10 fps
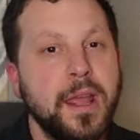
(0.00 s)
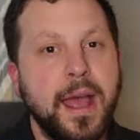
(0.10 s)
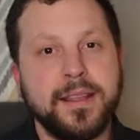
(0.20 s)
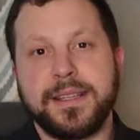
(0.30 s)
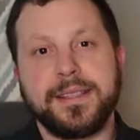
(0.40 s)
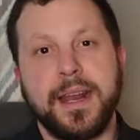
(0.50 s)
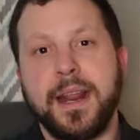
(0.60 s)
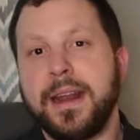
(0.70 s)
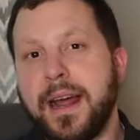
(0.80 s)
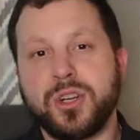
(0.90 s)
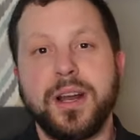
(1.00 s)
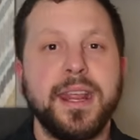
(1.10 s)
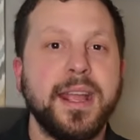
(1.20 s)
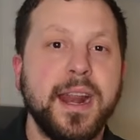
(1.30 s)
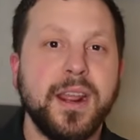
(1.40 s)
As I said, not trying to
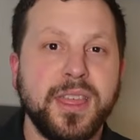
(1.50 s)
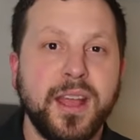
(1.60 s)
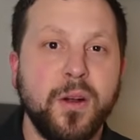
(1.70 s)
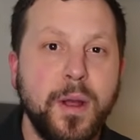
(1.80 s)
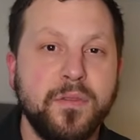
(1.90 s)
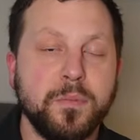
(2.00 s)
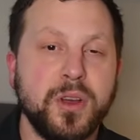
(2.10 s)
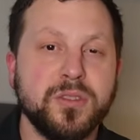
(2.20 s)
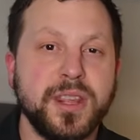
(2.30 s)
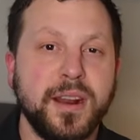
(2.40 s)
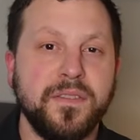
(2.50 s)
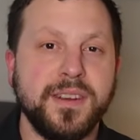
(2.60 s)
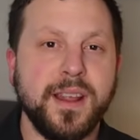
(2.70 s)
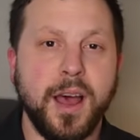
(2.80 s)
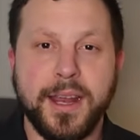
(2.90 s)
take anything away from those that have
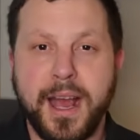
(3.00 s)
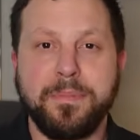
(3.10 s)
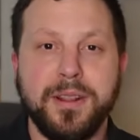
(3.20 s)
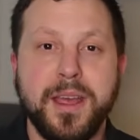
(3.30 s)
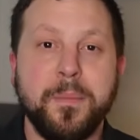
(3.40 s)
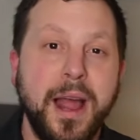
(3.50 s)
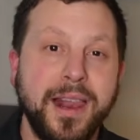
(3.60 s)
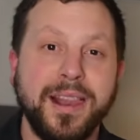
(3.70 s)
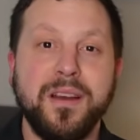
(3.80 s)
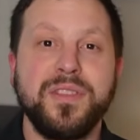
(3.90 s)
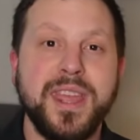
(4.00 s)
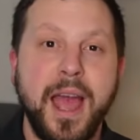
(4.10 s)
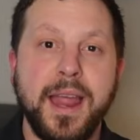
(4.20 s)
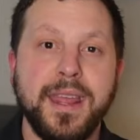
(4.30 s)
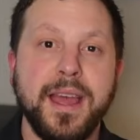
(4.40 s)
adopted them. I love the
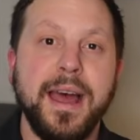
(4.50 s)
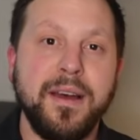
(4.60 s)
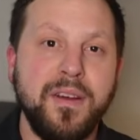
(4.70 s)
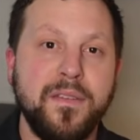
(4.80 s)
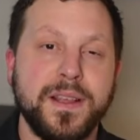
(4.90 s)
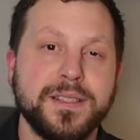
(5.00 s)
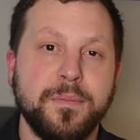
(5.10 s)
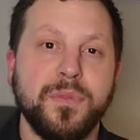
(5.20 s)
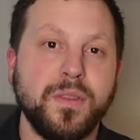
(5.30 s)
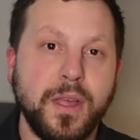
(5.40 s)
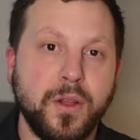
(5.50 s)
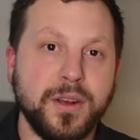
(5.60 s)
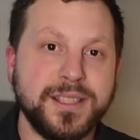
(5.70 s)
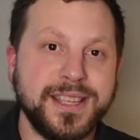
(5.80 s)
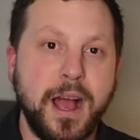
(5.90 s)
idea of having something that
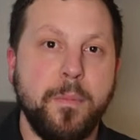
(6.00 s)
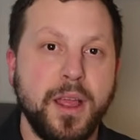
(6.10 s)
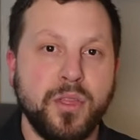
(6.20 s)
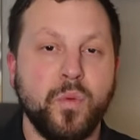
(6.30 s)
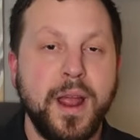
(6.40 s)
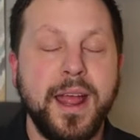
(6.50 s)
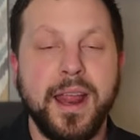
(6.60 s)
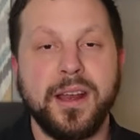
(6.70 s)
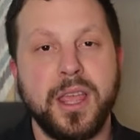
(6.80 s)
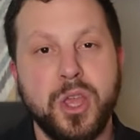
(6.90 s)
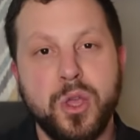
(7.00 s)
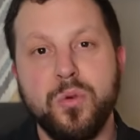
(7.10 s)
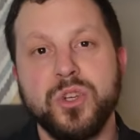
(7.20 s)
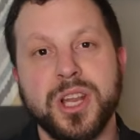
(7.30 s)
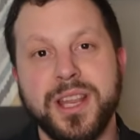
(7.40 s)
could stop a threat and
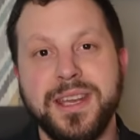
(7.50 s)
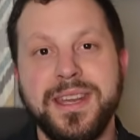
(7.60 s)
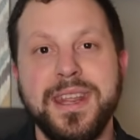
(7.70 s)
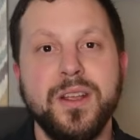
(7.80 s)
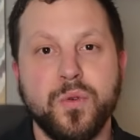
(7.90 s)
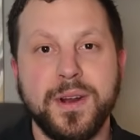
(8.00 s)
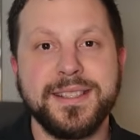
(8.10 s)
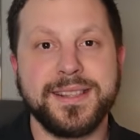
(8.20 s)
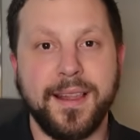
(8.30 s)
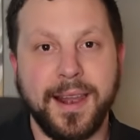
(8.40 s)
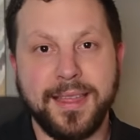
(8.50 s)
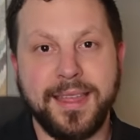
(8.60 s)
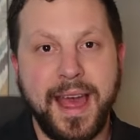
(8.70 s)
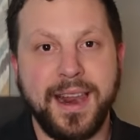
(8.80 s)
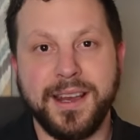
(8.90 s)
hugely decrease the
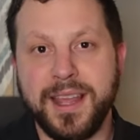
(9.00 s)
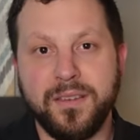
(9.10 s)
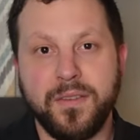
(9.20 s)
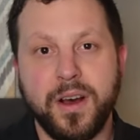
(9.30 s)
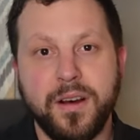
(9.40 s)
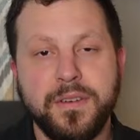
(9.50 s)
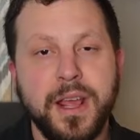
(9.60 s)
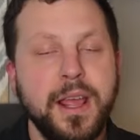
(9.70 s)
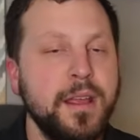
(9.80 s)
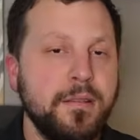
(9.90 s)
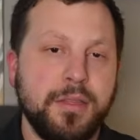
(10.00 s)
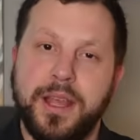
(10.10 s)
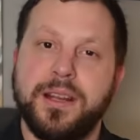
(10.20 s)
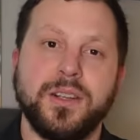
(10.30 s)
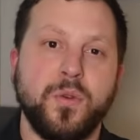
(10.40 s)
lethality involved. I
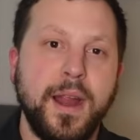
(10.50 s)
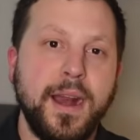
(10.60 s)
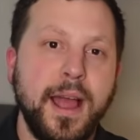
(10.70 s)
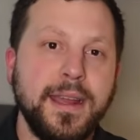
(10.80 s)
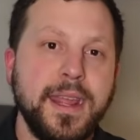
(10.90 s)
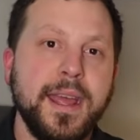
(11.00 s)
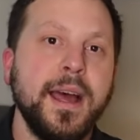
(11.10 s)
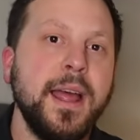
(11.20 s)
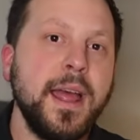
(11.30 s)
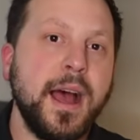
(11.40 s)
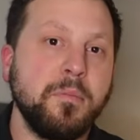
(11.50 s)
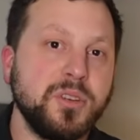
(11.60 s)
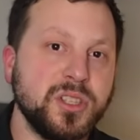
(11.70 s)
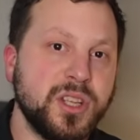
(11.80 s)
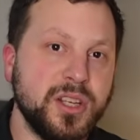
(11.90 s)
think it's a great idea. I'm
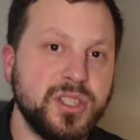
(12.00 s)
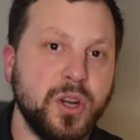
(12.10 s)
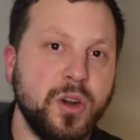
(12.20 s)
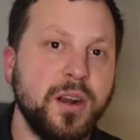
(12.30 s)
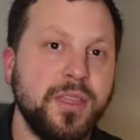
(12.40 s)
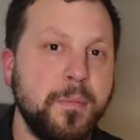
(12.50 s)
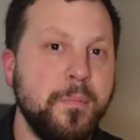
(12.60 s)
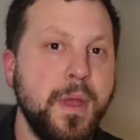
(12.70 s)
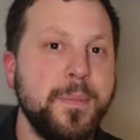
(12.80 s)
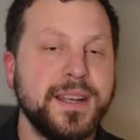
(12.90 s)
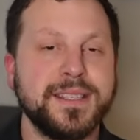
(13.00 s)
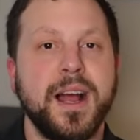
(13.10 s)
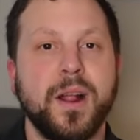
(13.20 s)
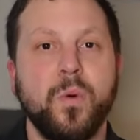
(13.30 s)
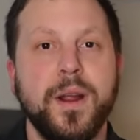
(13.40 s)
just concerned that maybe it's
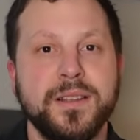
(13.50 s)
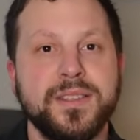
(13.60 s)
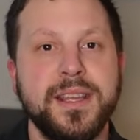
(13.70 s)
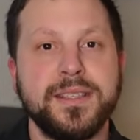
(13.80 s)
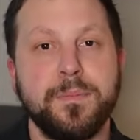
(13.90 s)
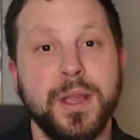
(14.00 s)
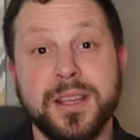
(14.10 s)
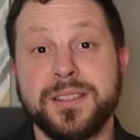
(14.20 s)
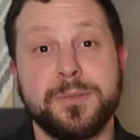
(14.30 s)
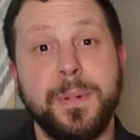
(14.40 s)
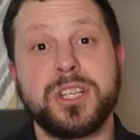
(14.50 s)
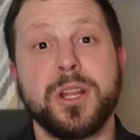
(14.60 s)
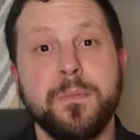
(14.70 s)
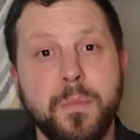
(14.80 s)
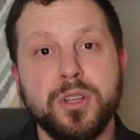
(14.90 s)
not quite as easy because
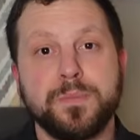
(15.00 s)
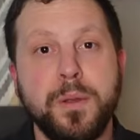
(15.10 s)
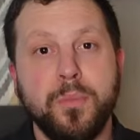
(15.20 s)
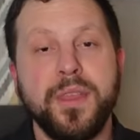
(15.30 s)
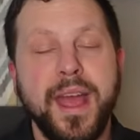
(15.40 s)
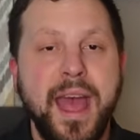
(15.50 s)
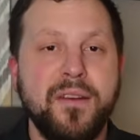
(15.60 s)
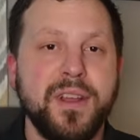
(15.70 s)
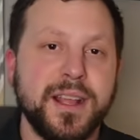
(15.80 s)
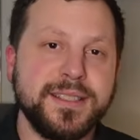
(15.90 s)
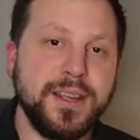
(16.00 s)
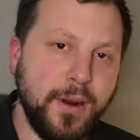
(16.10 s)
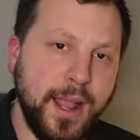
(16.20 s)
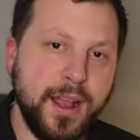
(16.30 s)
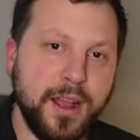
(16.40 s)
especially most people that have a
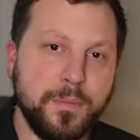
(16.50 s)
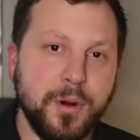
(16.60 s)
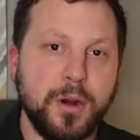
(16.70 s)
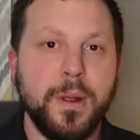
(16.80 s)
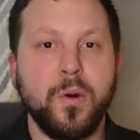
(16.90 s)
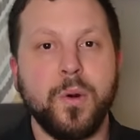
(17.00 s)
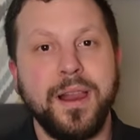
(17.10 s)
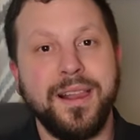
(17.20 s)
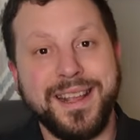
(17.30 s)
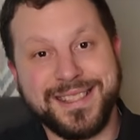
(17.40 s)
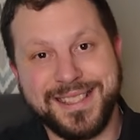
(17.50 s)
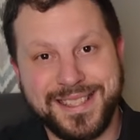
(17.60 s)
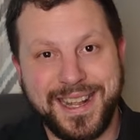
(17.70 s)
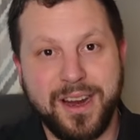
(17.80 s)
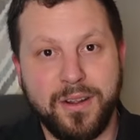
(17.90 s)
concealed handgun permit or a license
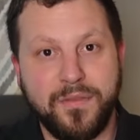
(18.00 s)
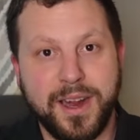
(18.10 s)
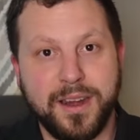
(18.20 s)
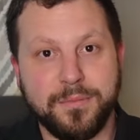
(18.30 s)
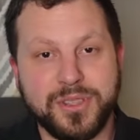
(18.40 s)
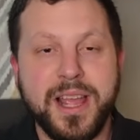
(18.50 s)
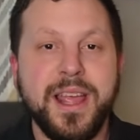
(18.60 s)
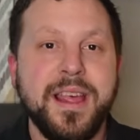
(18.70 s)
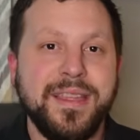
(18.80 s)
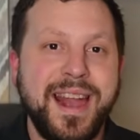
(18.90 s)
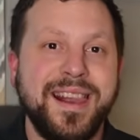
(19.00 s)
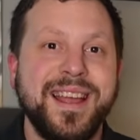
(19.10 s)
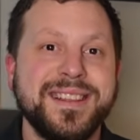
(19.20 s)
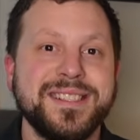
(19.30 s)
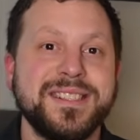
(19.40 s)
to carry firearms, that
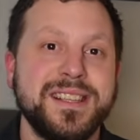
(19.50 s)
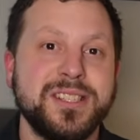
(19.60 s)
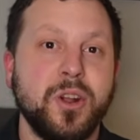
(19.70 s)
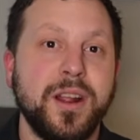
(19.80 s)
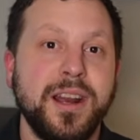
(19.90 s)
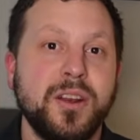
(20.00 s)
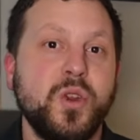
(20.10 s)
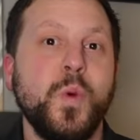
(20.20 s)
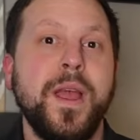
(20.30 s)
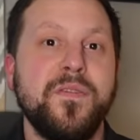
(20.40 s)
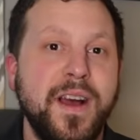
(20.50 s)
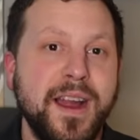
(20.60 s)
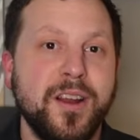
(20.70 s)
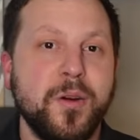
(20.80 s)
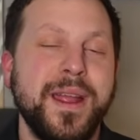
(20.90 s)
license is targeted to a
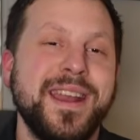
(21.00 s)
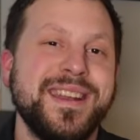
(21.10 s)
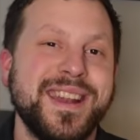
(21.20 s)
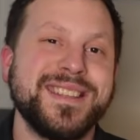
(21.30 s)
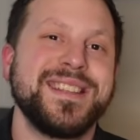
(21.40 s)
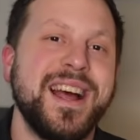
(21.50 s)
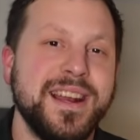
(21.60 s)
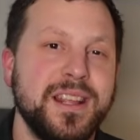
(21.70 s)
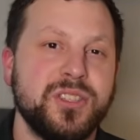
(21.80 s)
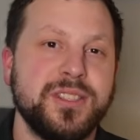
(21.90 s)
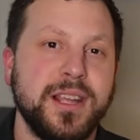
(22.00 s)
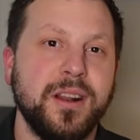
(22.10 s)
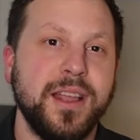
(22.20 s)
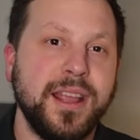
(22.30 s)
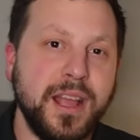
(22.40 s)
firearm and does not
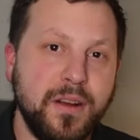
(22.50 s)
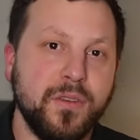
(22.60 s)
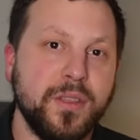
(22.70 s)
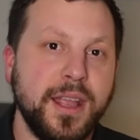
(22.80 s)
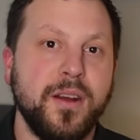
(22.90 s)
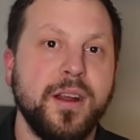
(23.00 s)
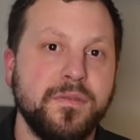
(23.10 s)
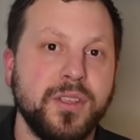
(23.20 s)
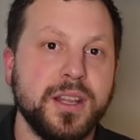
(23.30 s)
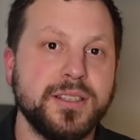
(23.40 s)
necessarily cover the carrying of the